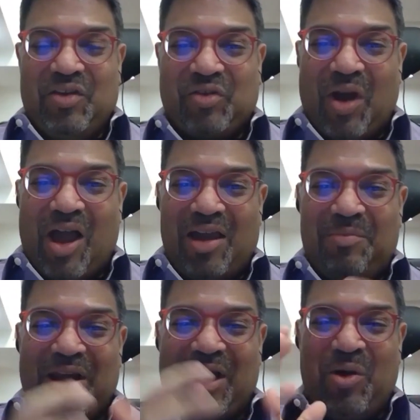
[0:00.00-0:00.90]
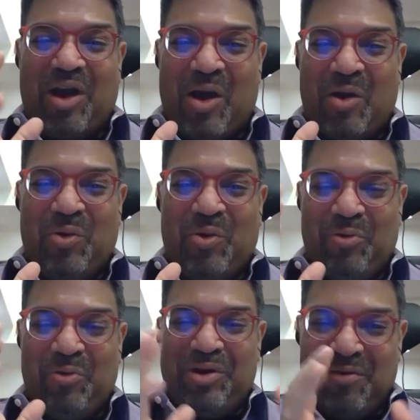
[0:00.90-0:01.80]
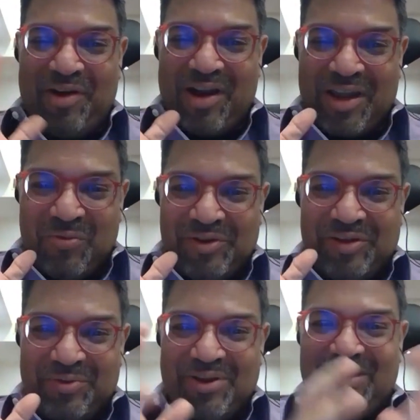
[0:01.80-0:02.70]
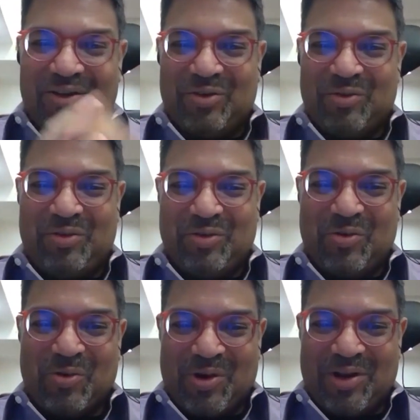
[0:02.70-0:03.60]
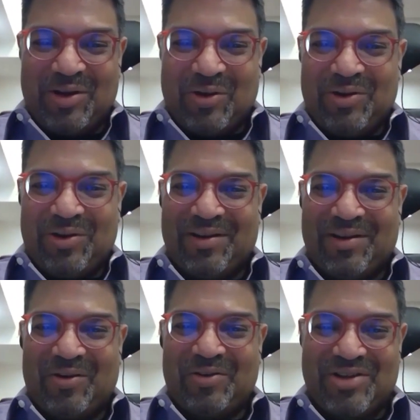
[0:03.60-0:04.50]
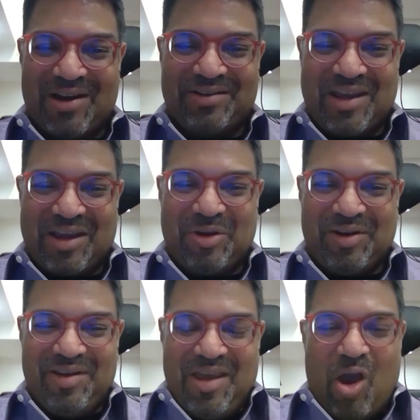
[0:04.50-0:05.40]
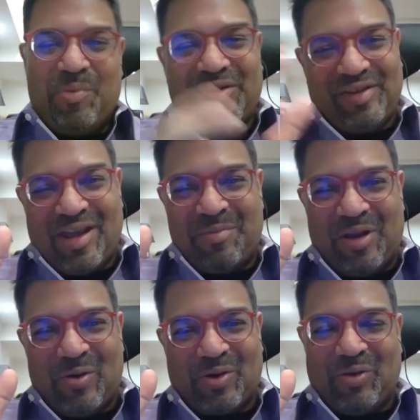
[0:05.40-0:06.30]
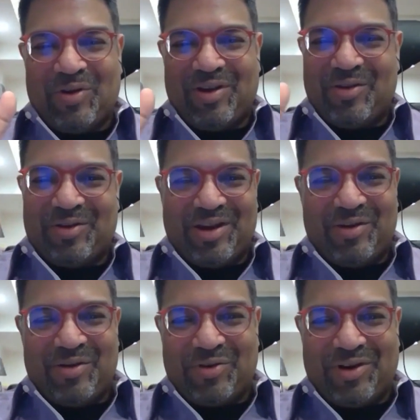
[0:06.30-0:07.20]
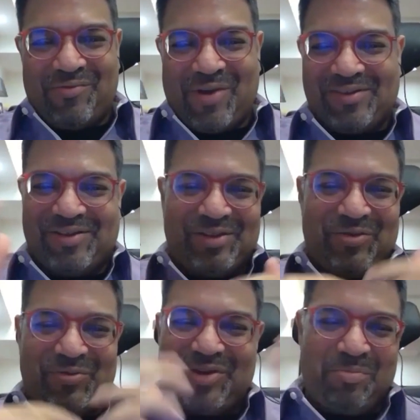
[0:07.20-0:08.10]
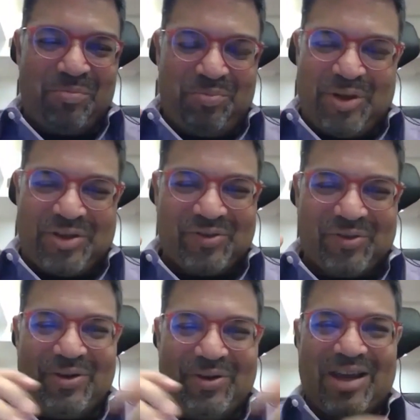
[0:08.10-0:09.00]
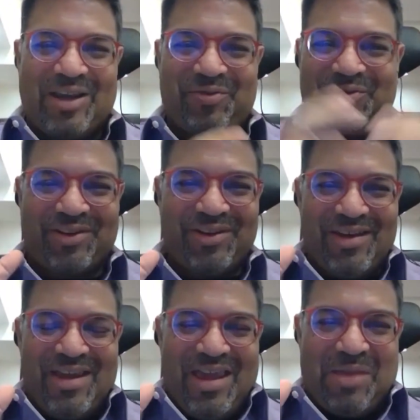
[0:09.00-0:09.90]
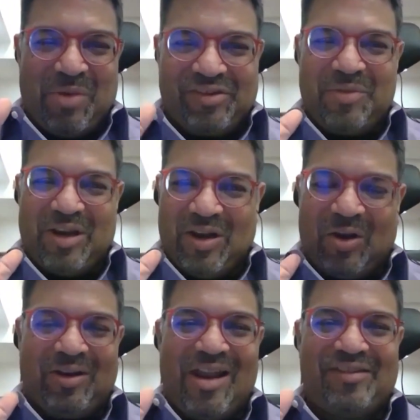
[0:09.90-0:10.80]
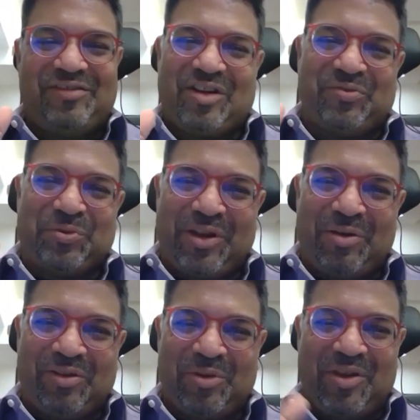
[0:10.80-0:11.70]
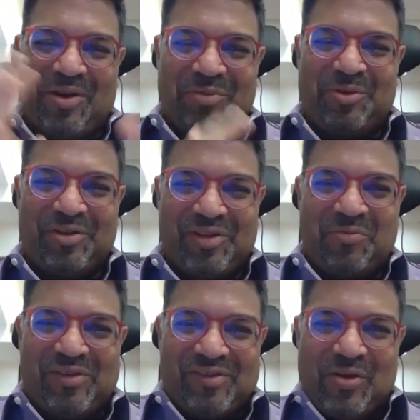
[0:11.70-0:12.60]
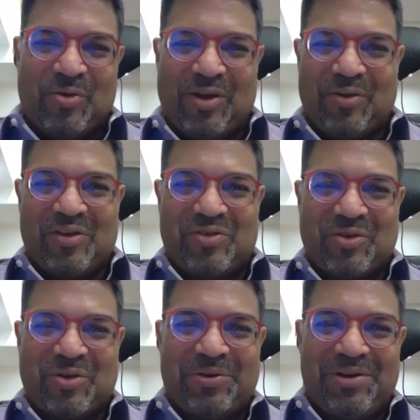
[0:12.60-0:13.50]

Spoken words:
So, how nerve-wracking was it really to go on Shark Tank? Obviously, look, you're an investor. You've done pitches all your life. It must have been a lot less stressful than some of the entrepreneurs that we see going on that show.